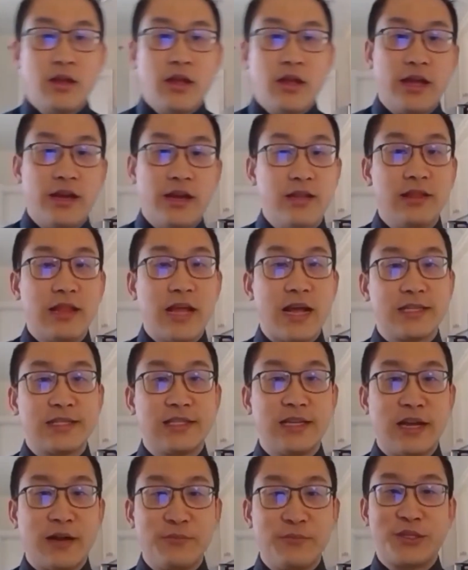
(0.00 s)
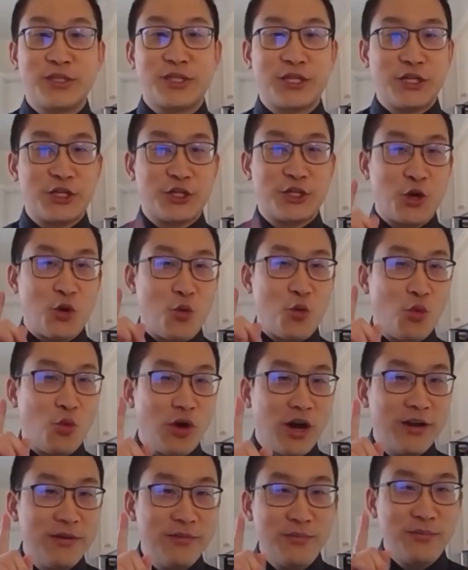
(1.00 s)
And then lastly, I'm just gonna show
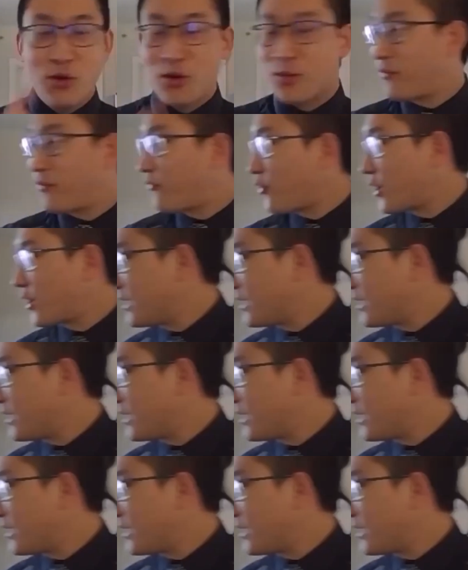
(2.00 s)
one more before I